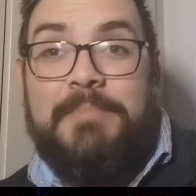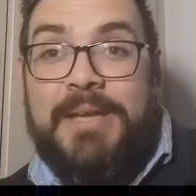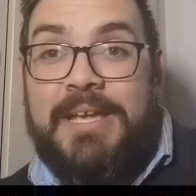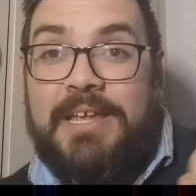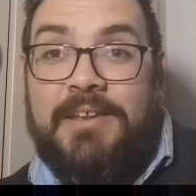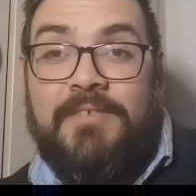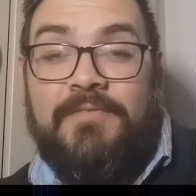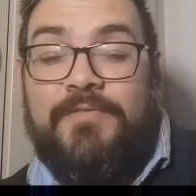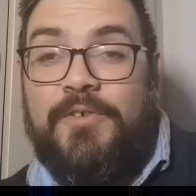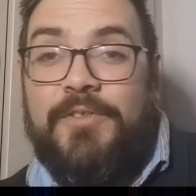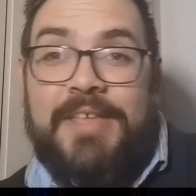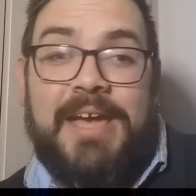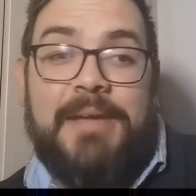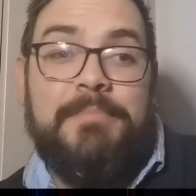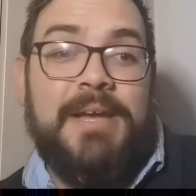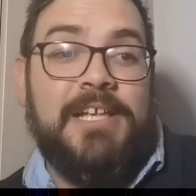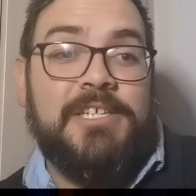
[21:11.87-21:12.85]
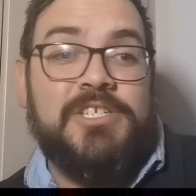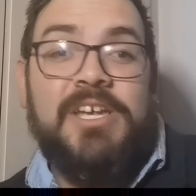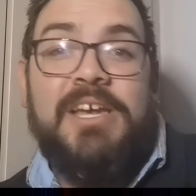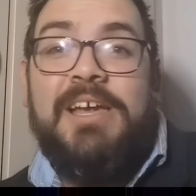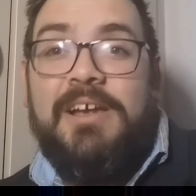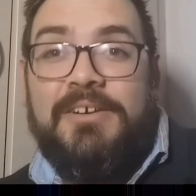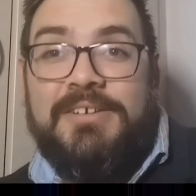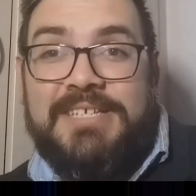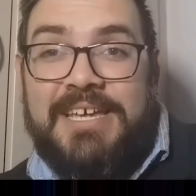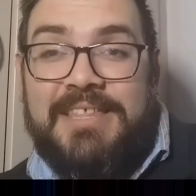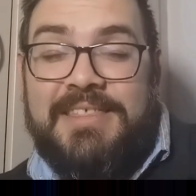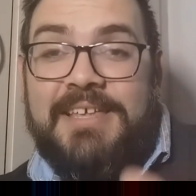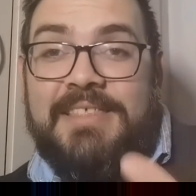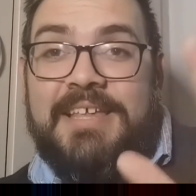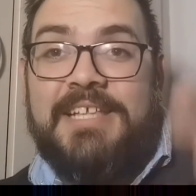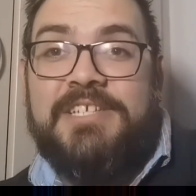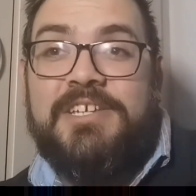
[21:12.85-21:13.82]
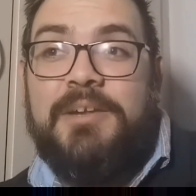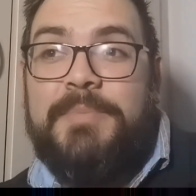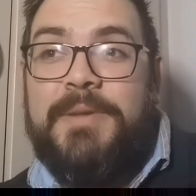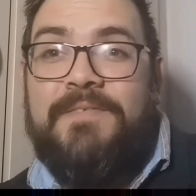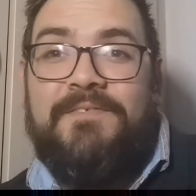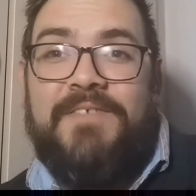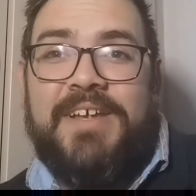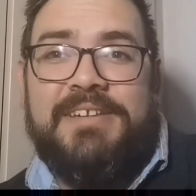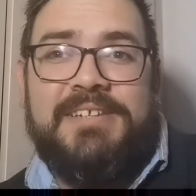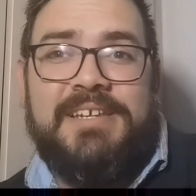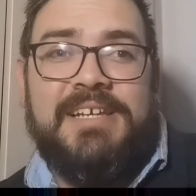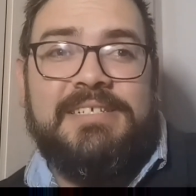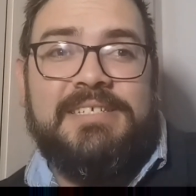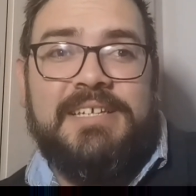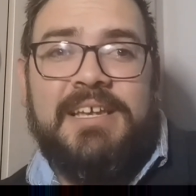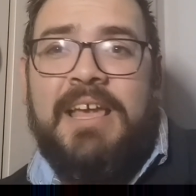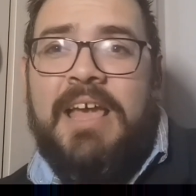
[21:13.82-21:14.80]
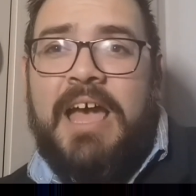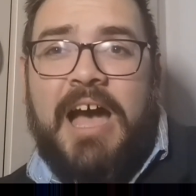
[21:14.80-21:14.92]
in for that match, because I think that's going to be fantastic.